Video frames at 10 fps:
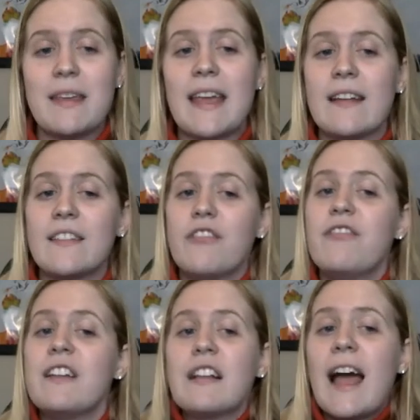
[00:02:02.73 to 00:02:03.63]
began to
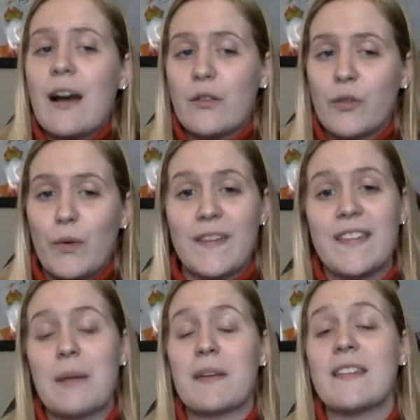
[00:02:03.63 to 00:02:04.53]
fill out
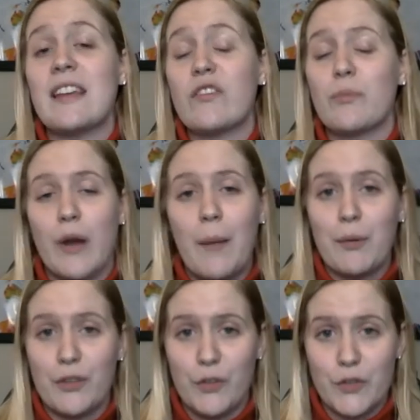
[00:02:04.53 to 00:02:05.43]
once they received
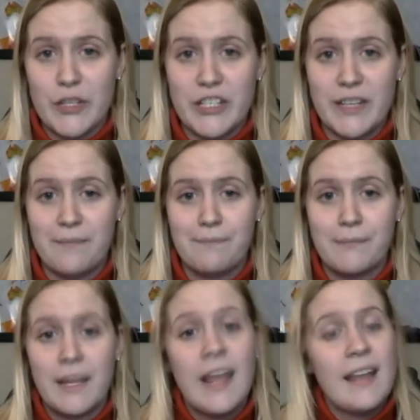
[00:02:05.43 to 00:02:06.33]
proper nutrition.
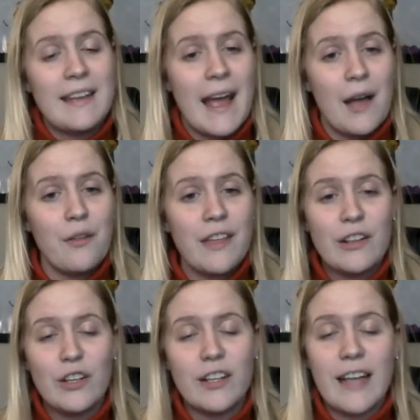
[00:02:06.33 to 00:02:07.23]
Now
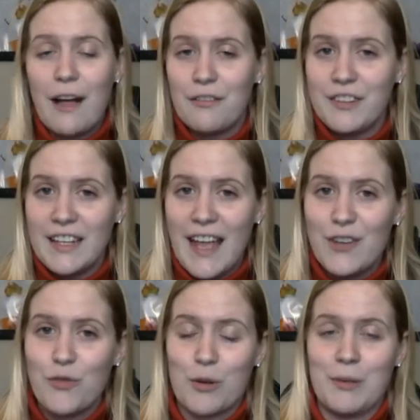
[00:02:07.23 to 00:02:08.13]
they look healthy
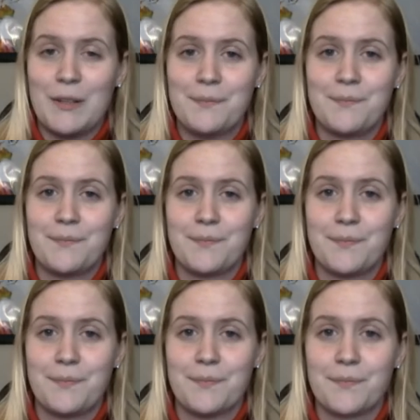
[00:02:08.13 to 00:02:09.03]
and normal.
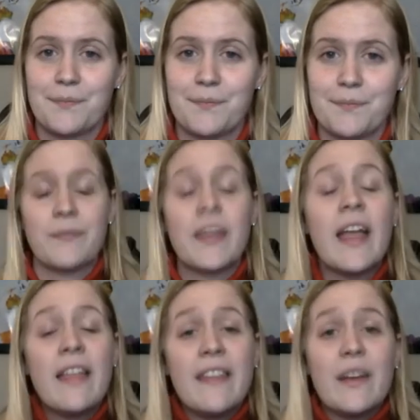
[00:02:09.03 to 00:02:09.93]

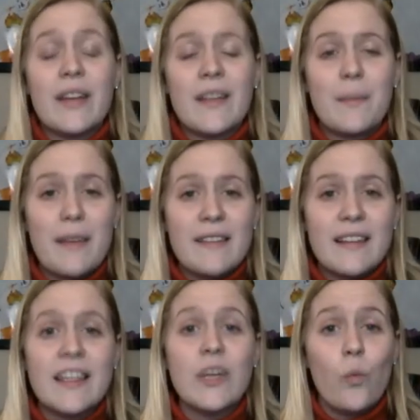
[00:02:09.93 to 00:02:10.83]
There is
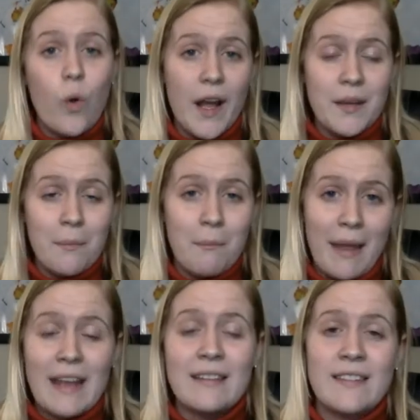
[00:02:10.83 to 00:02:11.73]
basically one
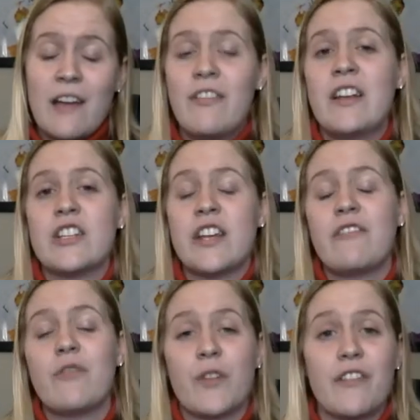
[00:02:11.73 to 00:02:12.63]
main
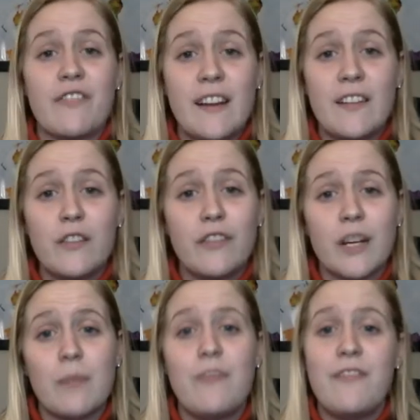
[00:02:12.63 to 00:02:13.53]
definition for the phrasal
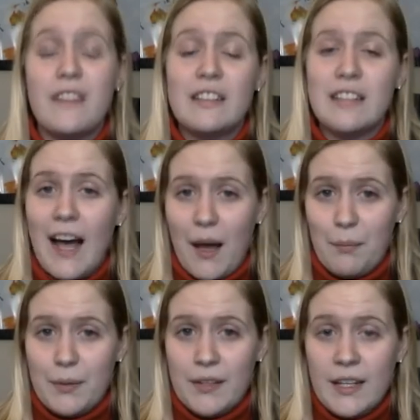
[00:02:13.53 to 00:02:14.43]
verb fill
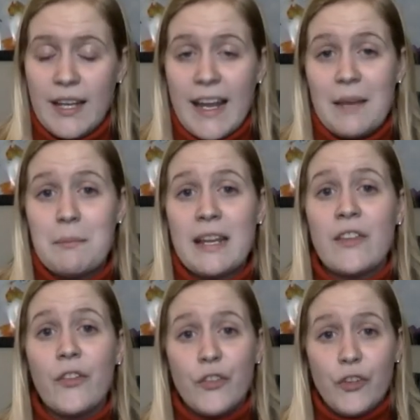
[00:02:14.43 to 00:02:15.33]
up. It
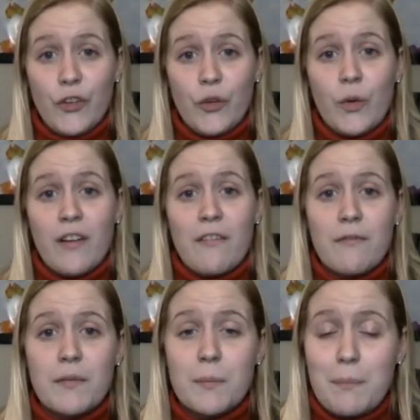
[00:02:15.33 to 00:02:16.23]
means to
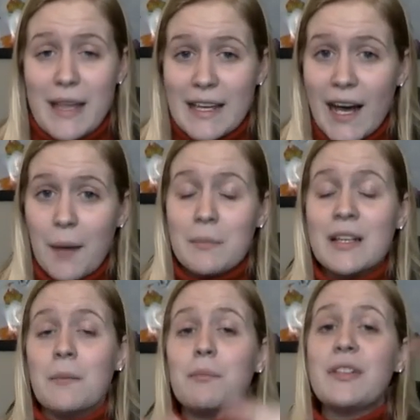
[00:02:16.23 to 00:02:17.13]
become
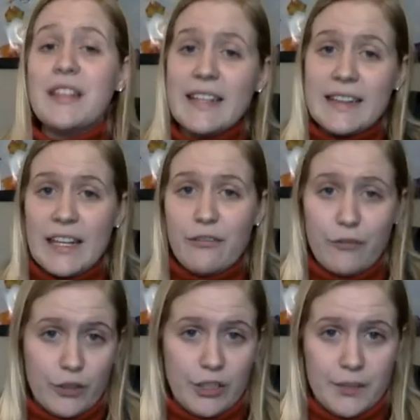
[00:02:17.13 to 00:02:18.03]
completely
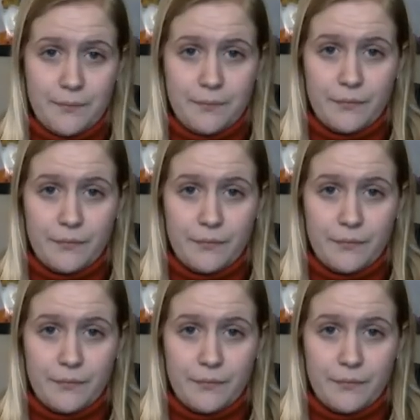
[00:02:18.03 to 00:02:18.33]
full.